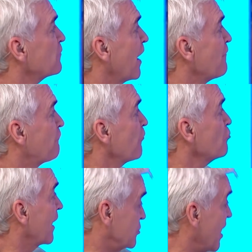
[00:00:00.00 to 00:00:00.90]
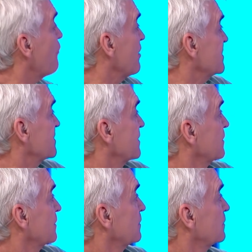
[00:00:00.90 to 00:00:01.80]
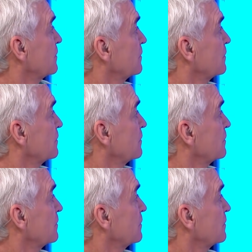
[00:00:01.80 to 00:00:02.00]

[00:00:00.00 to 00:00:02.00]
of, like, fruit, like cherries. OK,